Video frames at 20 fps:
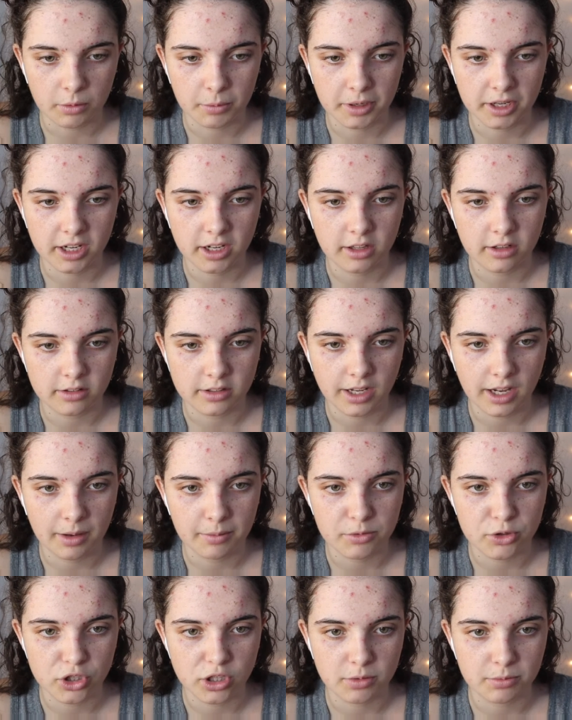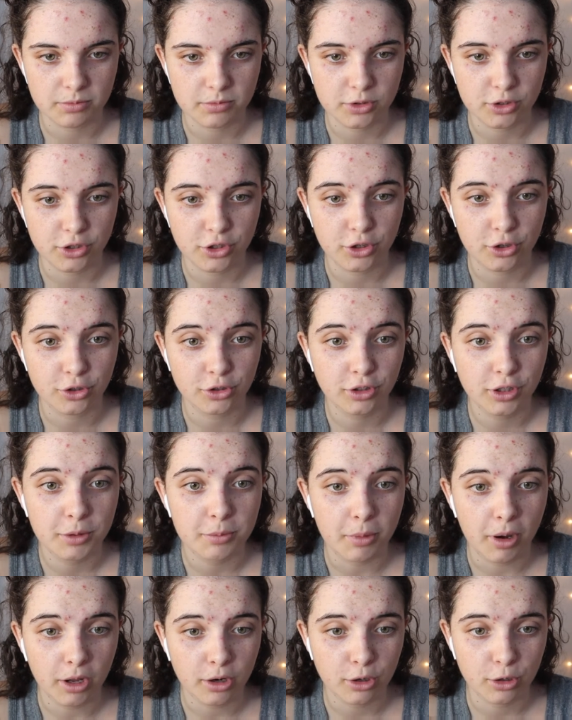we're making another time jump to the early
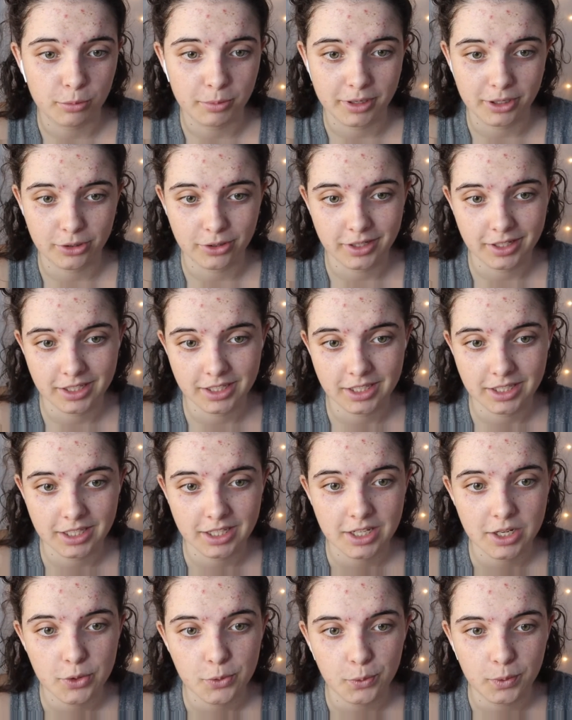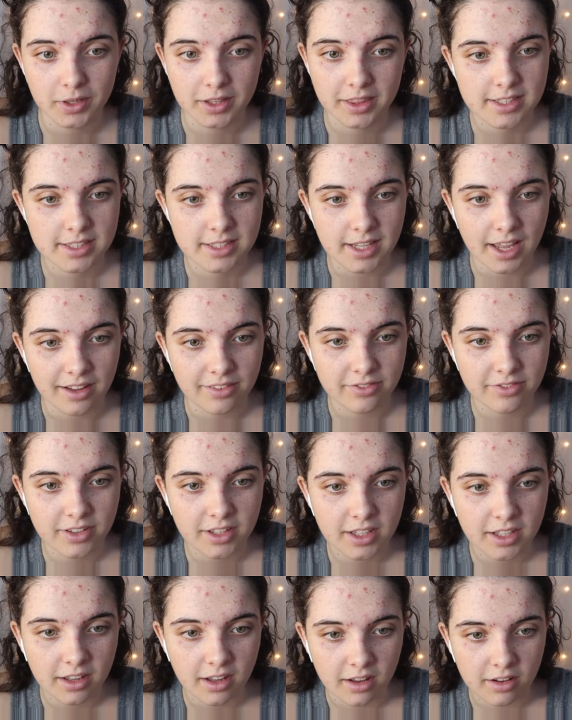modern period with
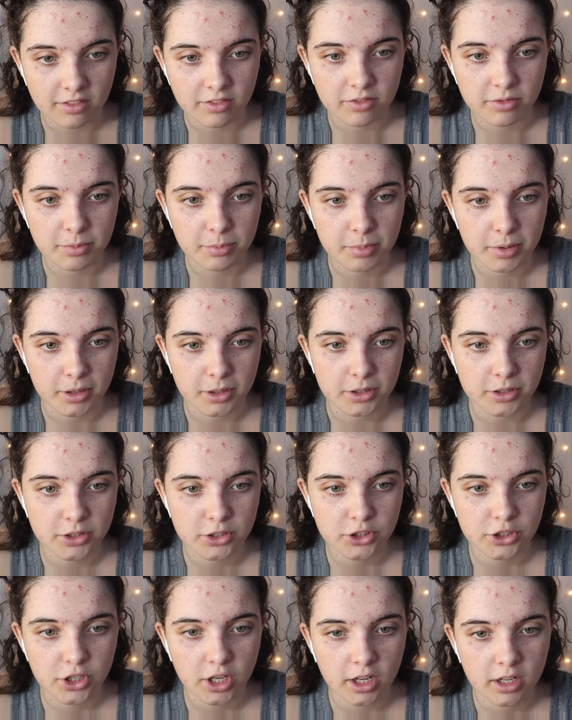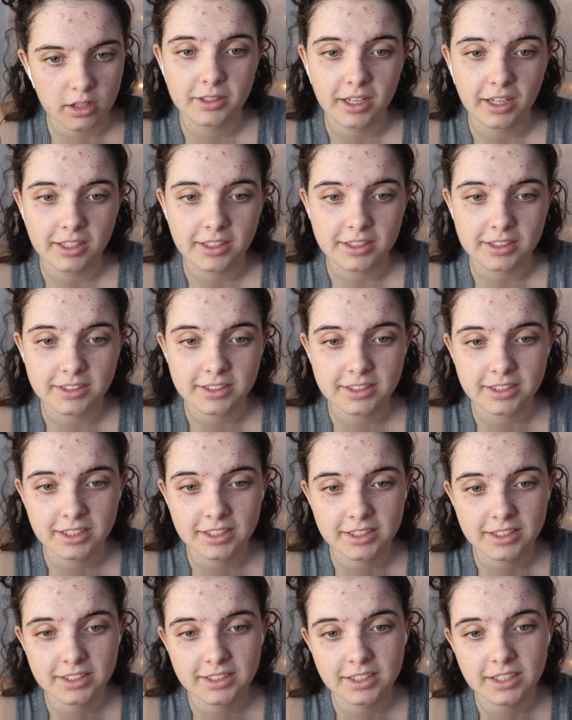Safi of Persia. He died in
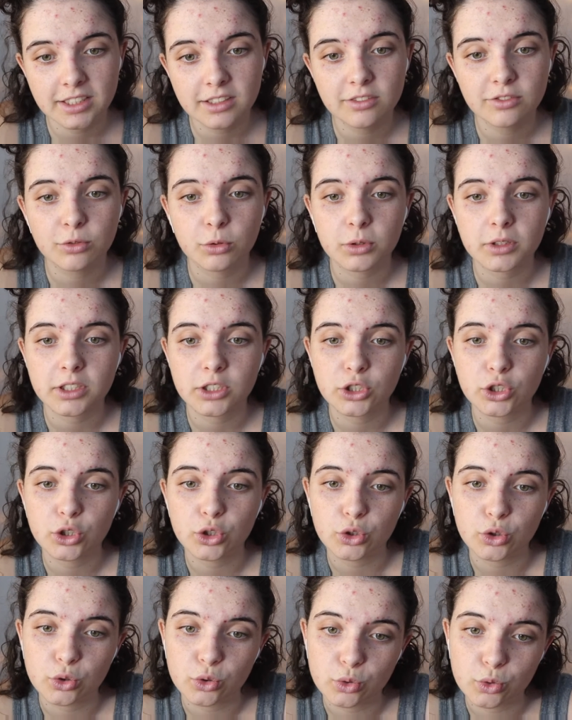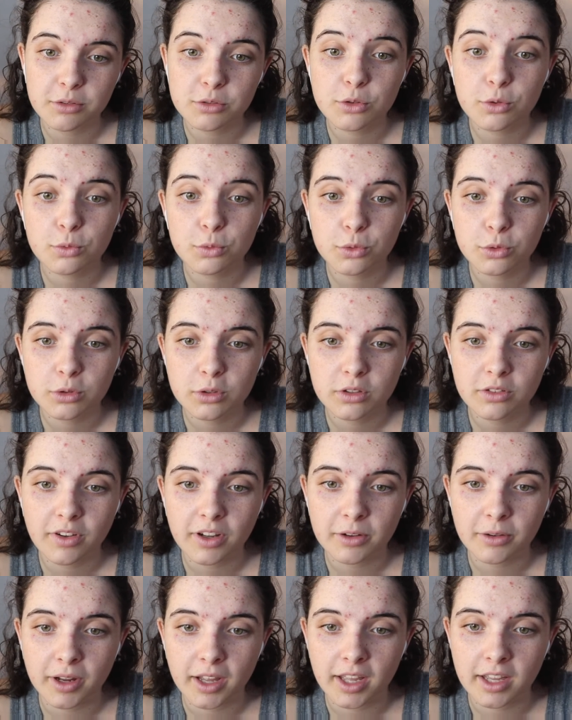1642. He was the ruler of
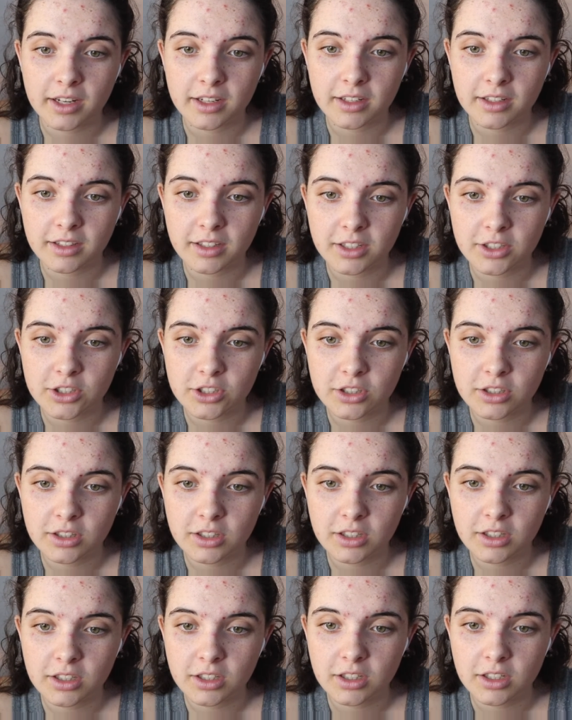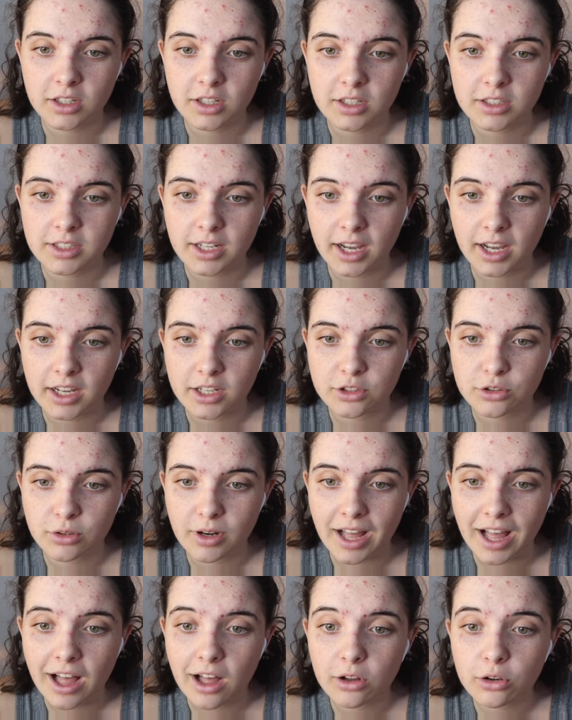Iran, allegedly died due
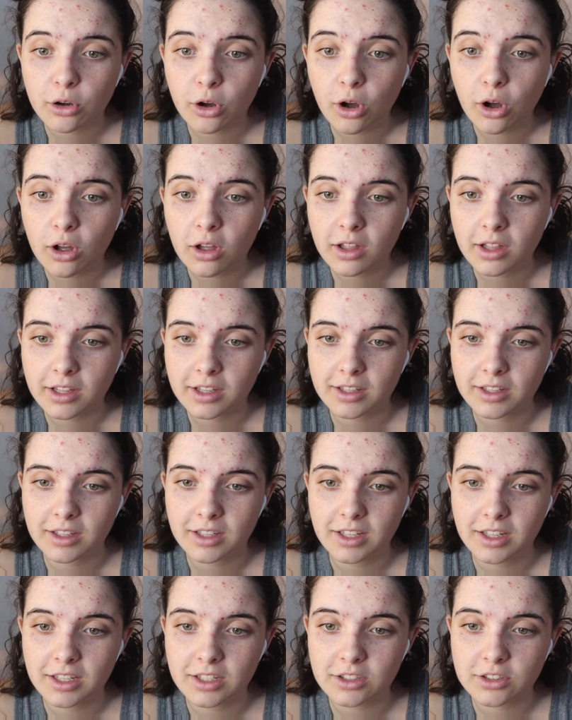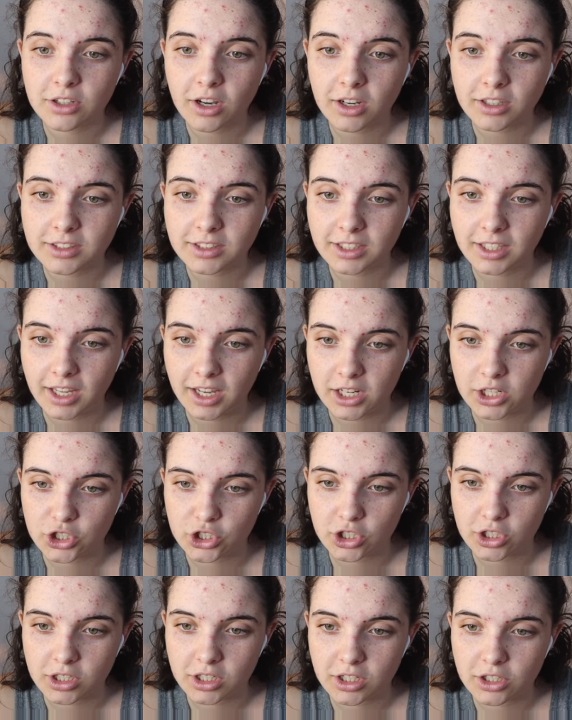to alcohol
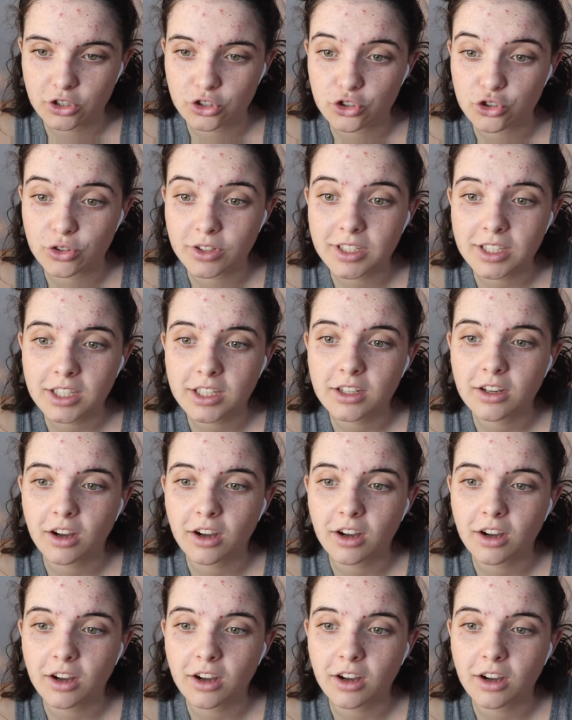intoxication in a drinking